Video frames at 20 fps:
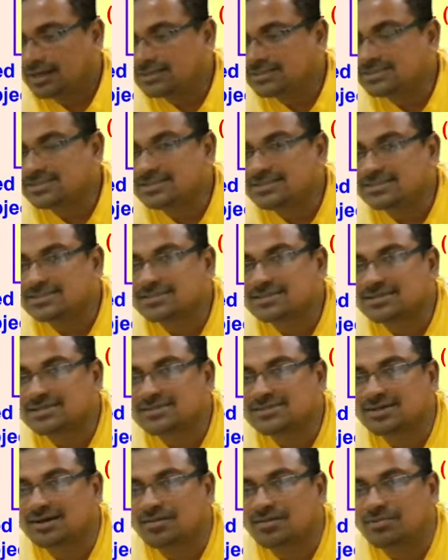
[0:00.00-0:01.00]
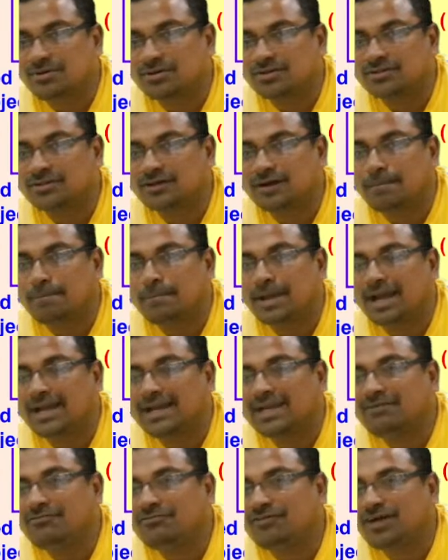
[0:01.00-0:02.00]
Let's discuss about the
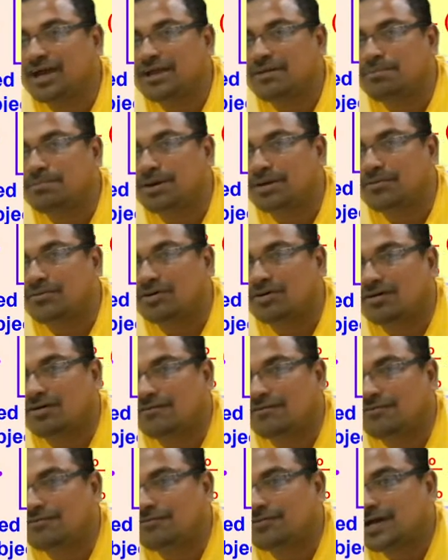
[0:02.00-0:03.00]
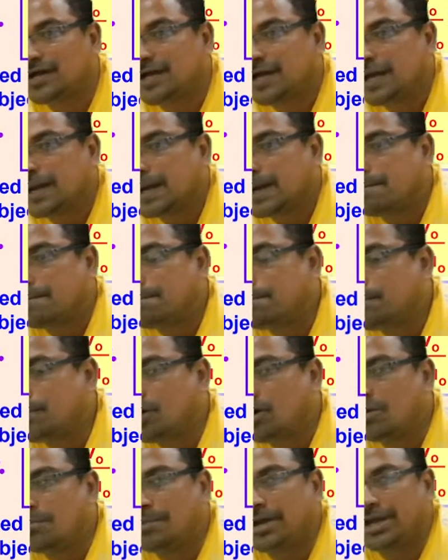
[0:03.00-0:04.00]
magnifying power of
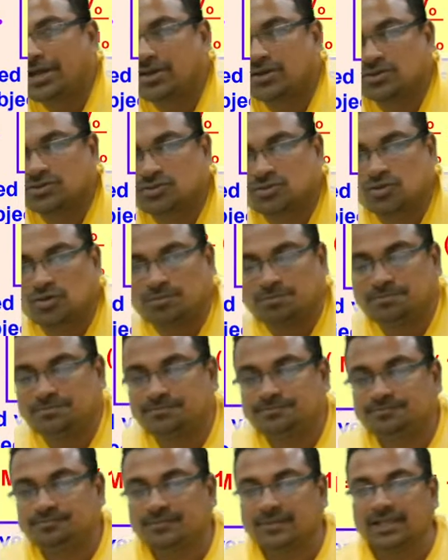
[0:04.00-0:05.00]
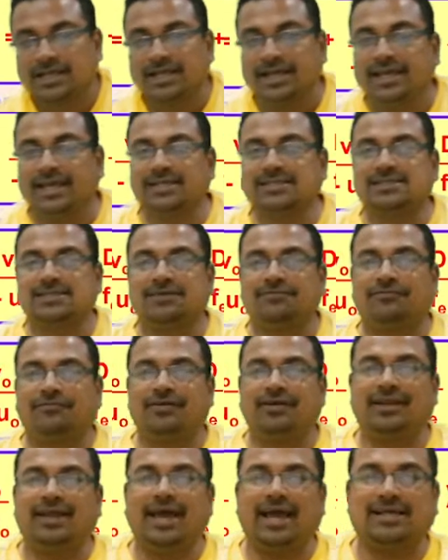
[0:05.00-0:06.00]
compound microscope. Is
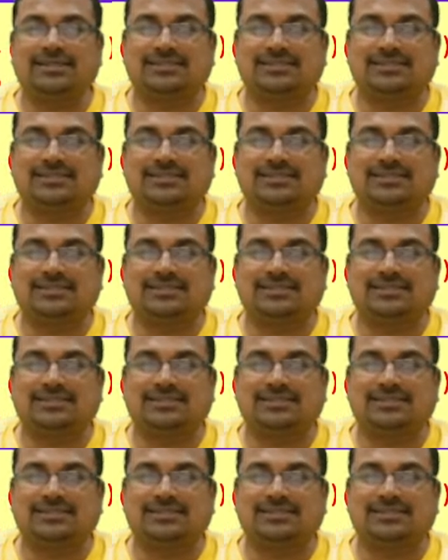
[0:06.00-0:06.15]
defined